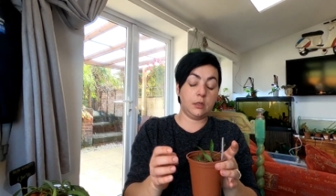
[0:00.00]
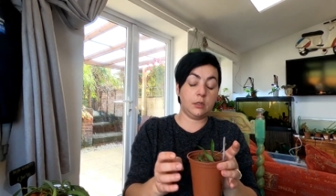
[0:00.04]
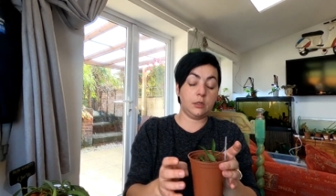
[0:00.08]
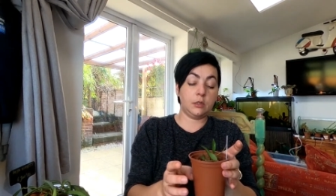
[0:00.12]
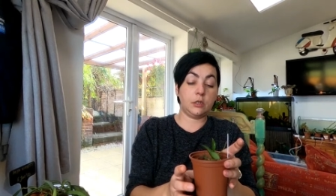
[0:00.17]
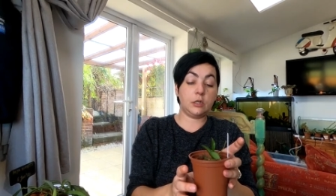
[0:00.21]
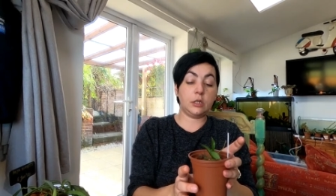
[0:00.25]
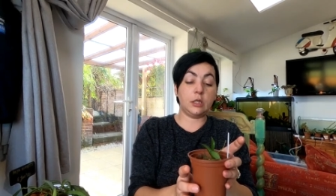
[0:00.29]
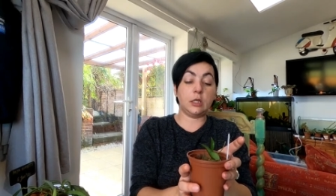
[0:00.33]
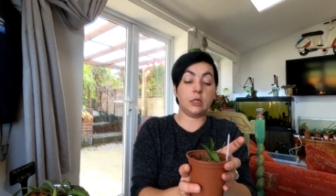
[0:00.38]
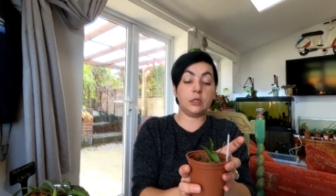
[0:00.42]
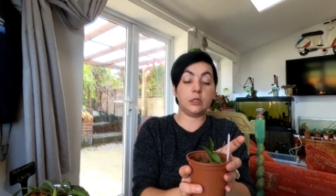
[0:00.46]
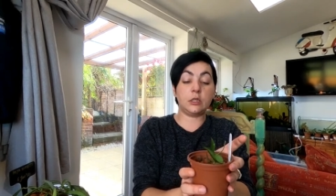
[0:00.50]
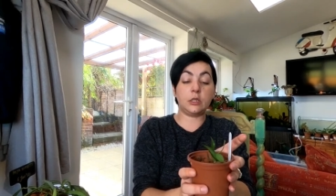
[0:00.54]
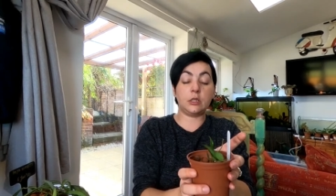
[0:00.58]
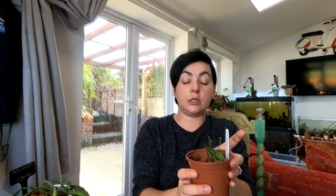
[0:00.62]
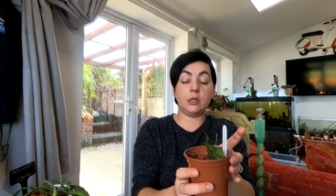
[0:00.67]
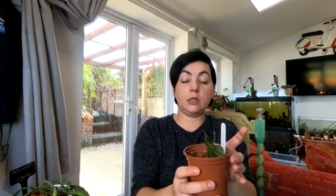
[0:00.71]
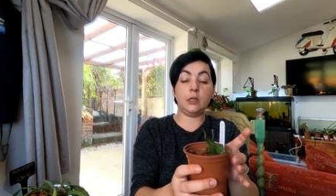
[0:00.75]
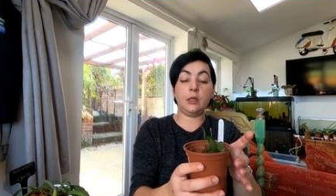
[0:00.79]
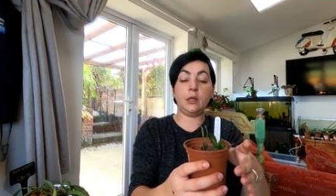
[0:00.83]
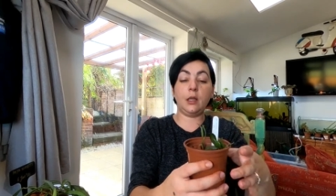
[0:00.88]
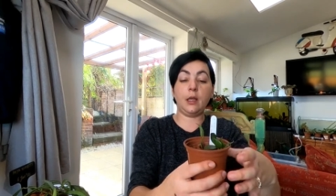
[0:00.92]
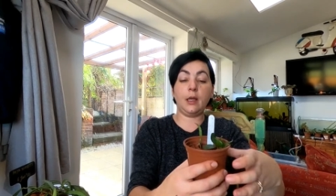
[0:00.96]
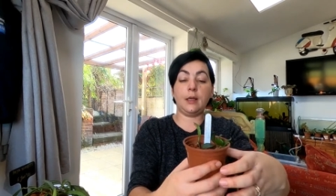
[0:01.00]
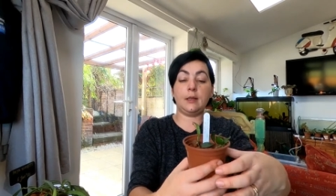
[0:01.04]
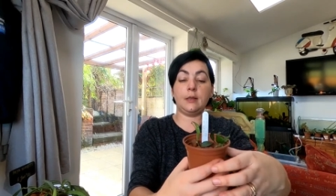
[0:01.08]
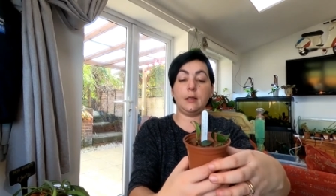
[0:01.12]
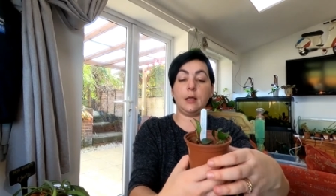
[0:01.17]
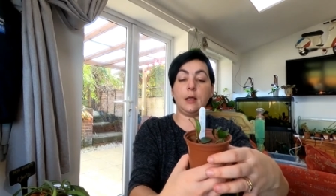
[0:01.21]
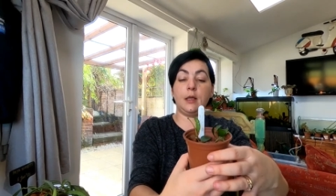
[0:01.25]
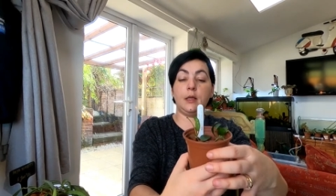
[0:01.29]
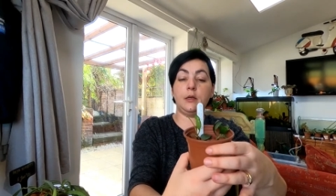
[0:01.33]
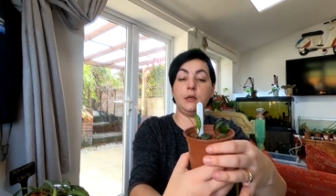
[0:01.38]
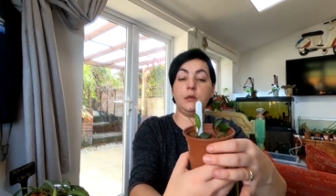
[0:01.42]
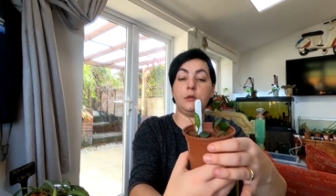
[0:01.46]
she she didn't had
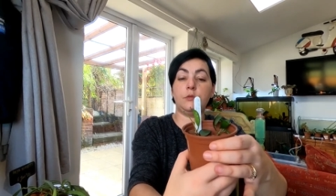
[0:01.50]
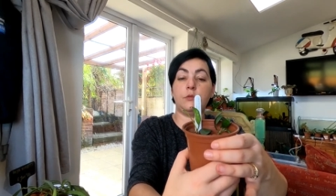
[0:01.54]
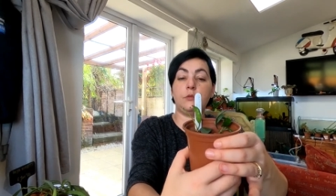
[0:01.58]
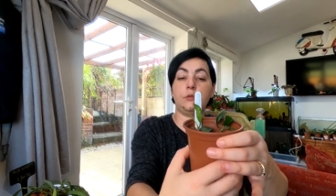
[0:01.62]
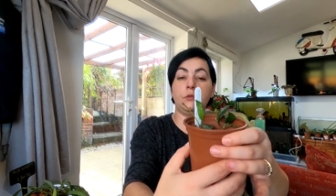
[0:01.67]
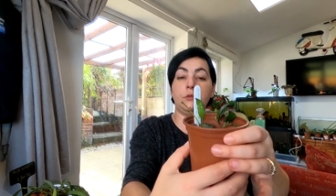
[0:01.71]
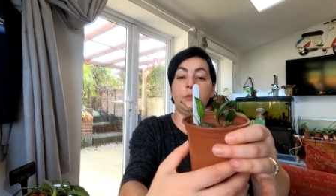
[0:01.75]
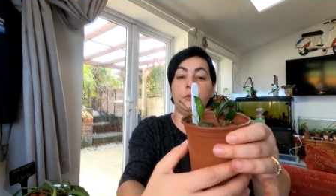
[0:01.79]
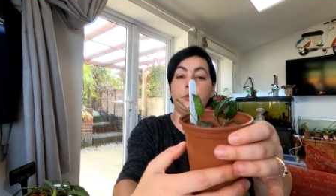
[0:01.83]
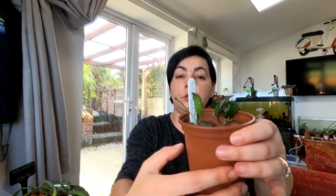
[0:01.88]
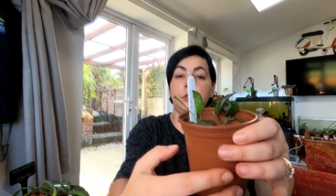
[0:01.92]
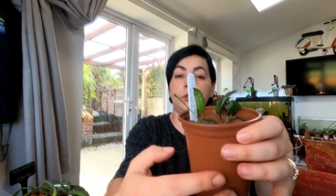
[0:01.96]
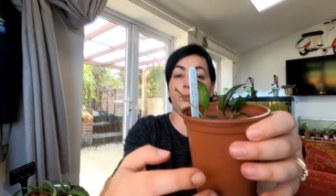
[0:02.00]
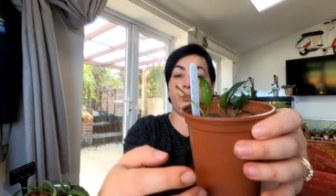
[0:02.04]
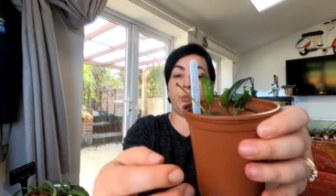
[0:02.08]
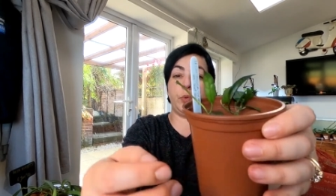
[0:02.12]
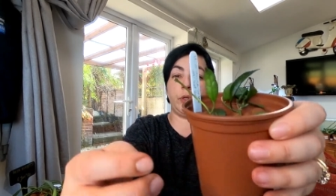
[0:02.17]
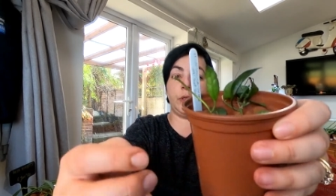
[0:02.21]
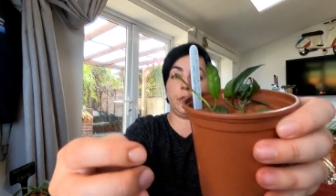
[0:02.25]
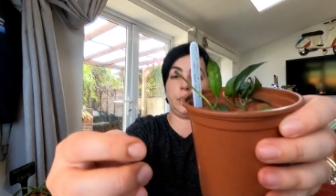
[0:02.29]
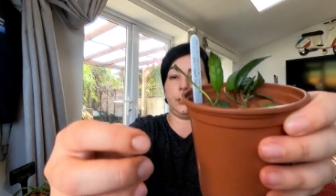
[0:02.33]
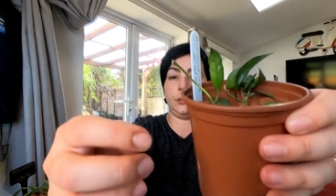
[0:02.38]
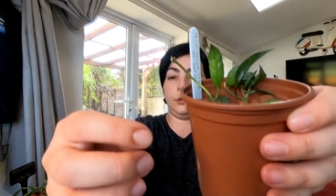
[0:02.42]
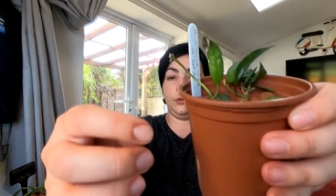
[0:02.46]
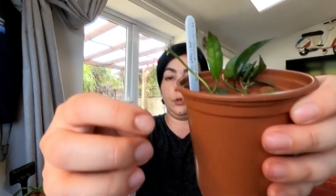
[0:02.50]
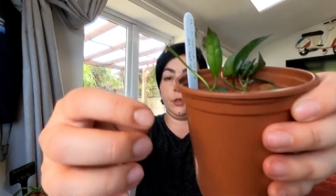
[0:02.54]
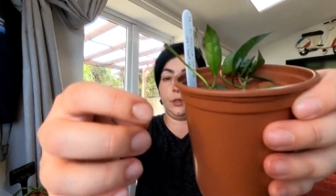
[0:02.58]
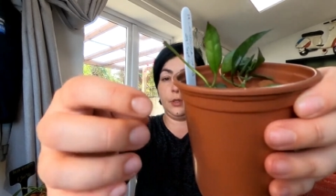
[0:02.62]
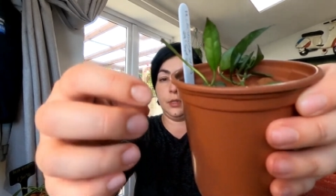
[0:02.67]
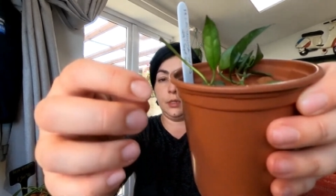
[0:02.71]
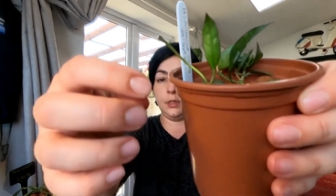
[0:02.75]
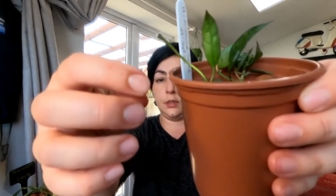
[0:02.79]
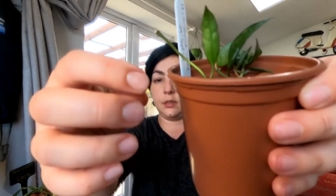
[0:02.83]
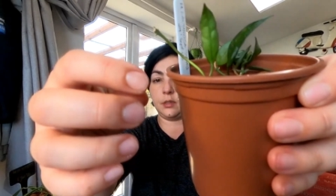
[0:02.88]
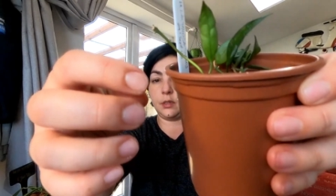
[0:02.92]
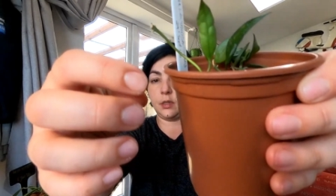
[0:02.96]
any roots. but look at
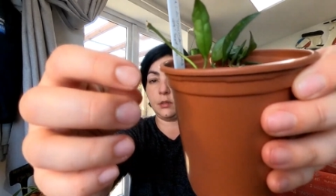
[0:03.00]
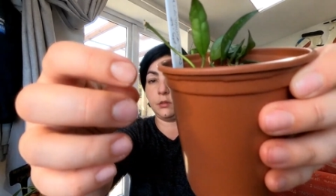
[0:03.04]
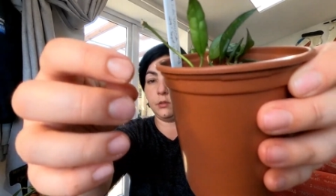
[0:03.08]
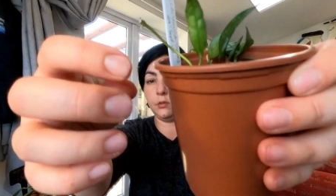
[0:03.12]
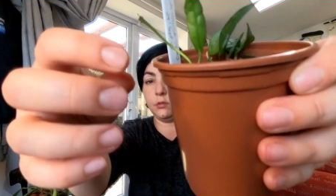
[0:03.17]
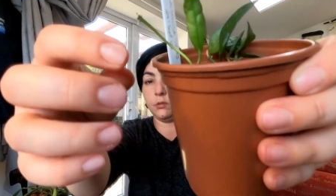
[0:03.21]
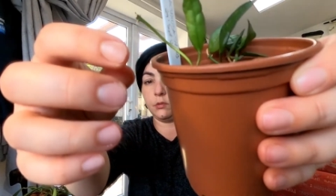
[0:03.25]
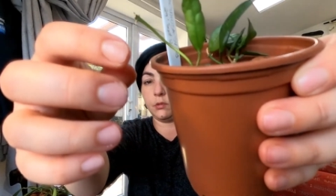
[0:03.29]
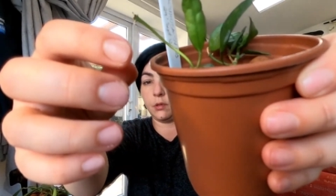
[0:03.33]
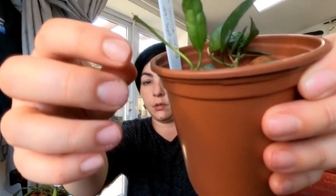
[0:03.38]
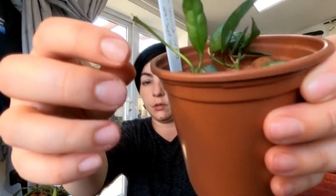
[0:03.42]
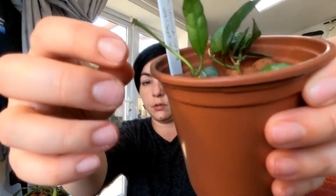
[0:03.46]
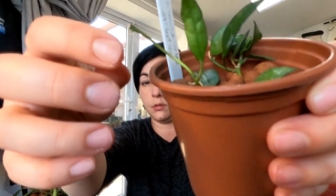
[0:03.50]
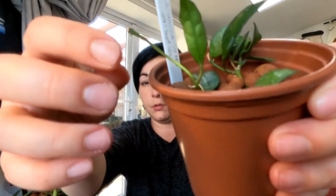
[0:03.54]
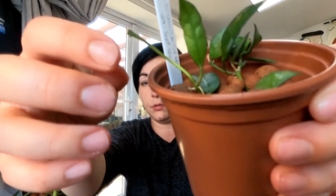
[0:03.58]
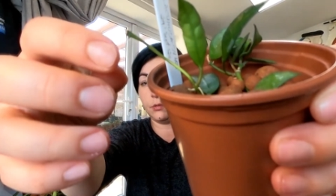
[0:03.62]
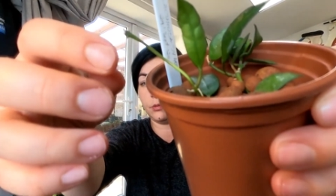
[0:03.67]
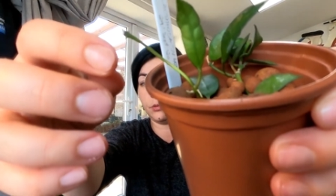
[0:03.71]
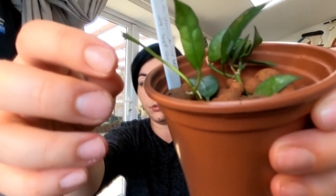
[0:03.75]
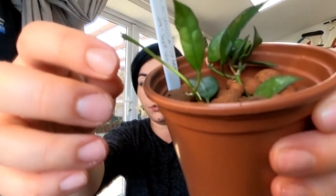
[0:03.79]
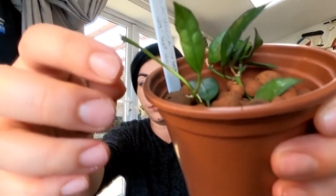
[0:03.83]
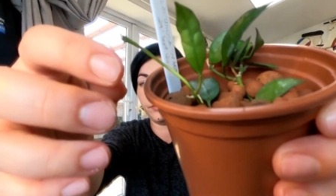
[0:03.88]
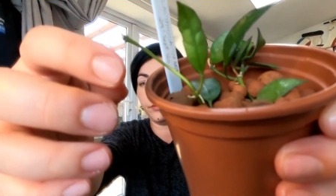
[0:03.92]
this. I don't I don't know